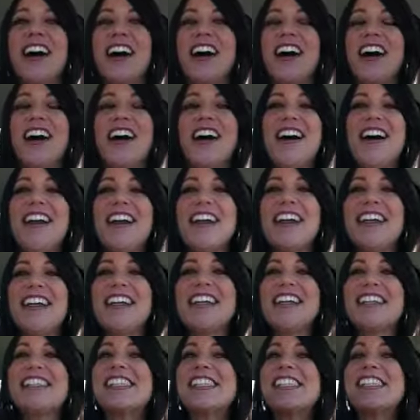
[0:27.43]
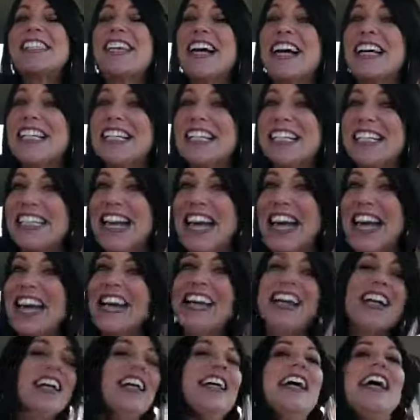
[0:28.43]
Uh, it is
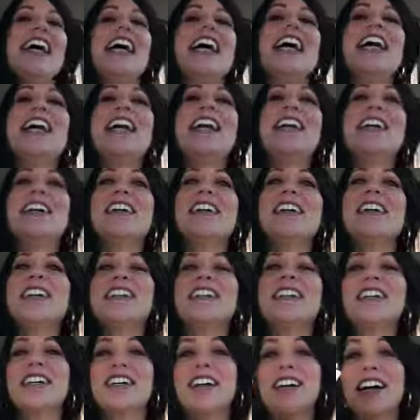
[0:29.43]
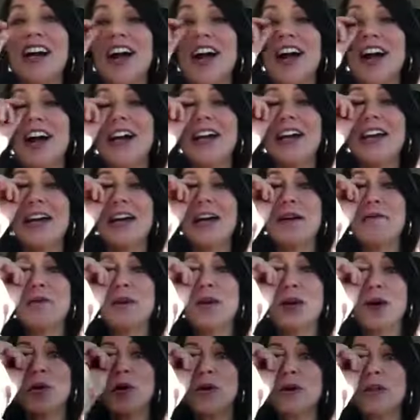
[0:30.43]
Sunday, and uh, I am
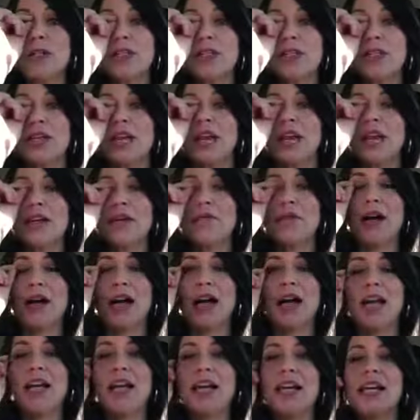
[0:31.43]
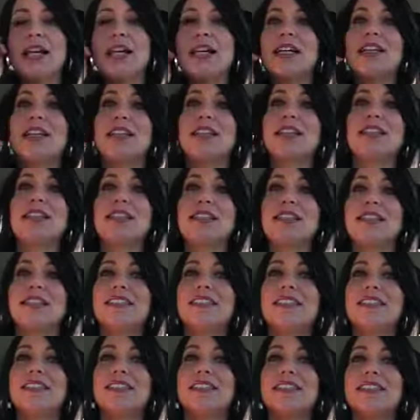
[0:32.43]
going to get my
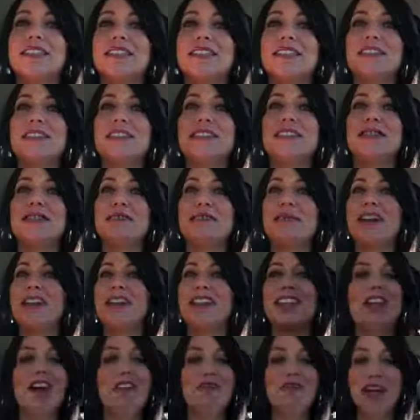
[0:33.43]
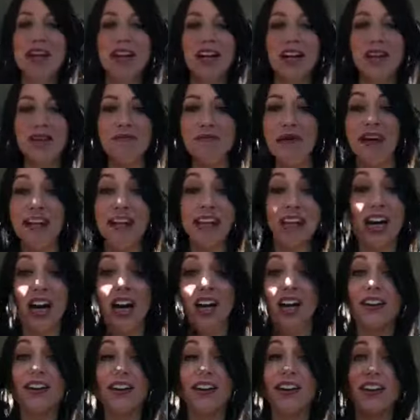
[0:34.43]
my love on, my
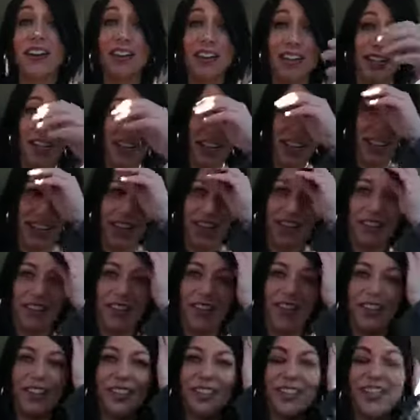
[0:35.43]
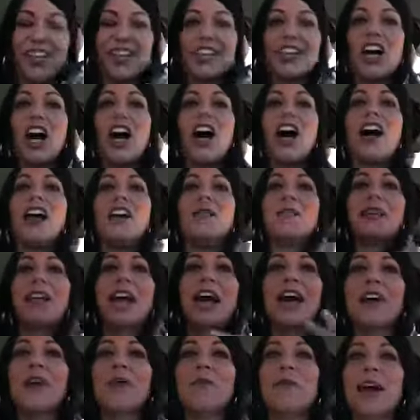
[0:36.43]
God on. I don't like to say God. I mean,
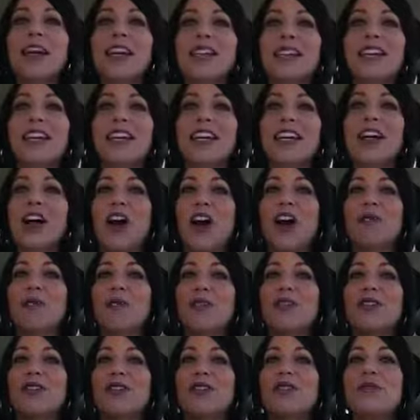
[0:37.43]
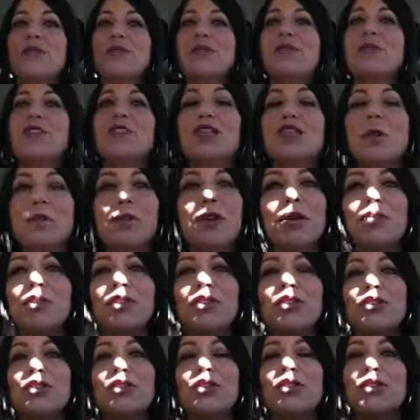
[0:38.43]
I don't mind saying God, but as soon for some
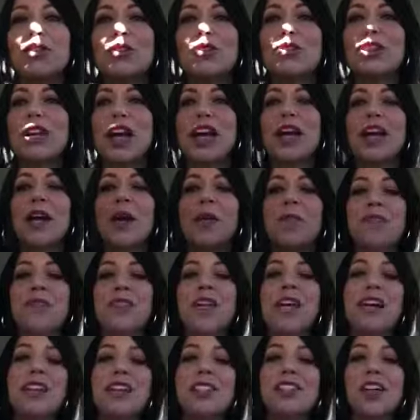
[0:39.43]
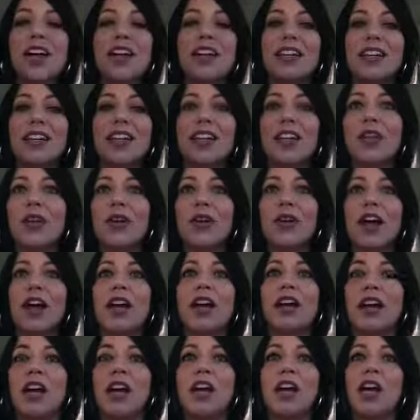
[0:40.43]
people, as soon as you say it, suddenly they're
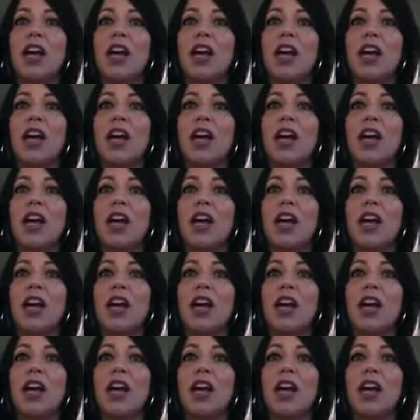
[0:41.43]
like